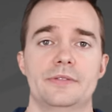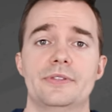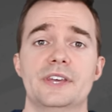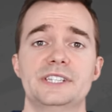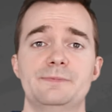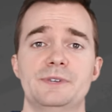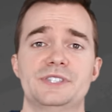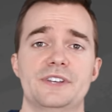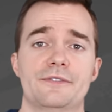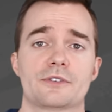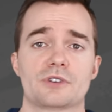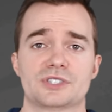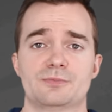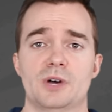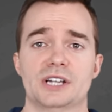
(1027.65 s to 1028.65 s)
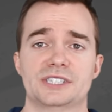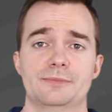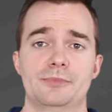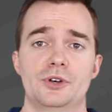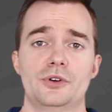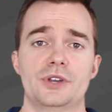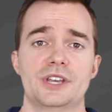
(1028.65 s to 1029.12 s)
This specific
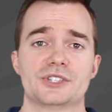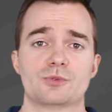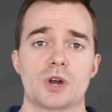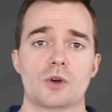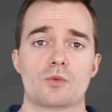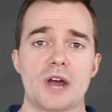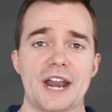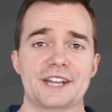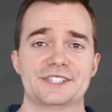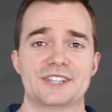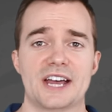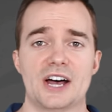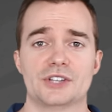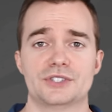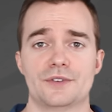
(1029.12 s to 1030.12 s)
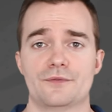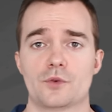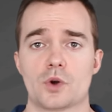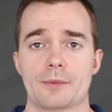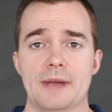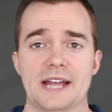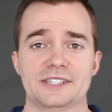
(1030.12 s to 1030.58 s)
responsibility is where writing styles and
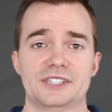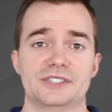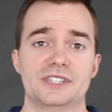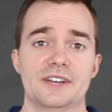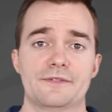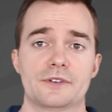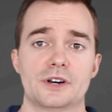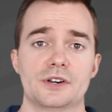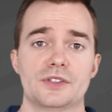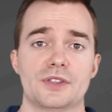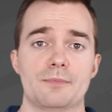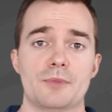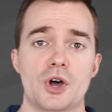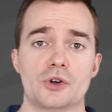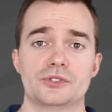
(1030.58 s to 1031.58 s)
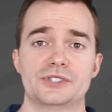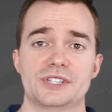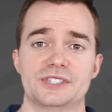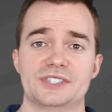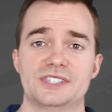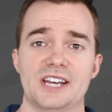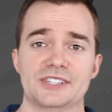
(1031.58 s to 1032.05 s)
formats differ the most,
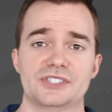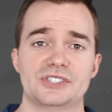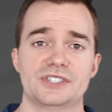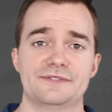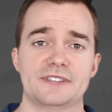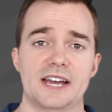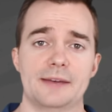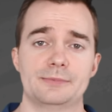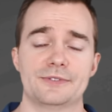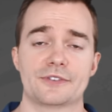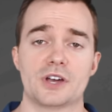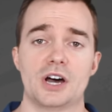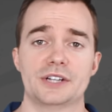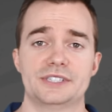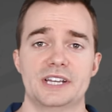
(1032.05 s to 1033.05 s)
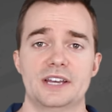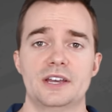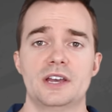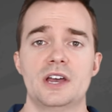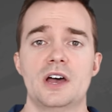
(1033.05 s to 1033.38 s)
since dozens of types of content